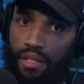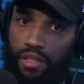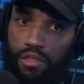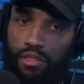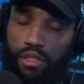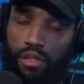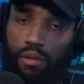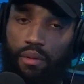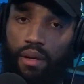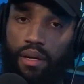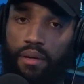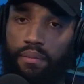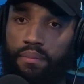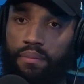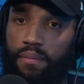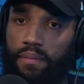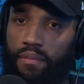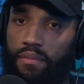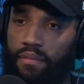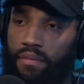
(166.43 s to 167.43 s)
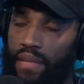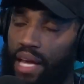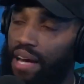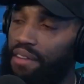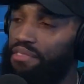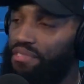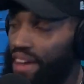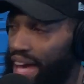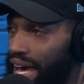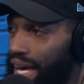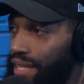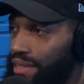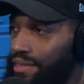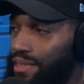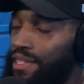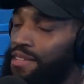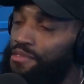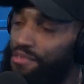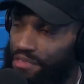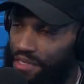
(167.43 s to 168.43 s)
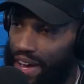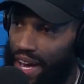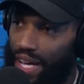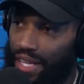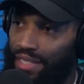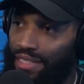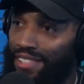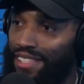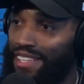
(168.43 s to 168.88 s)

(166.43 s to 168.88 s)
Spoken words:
So not vax. Facts.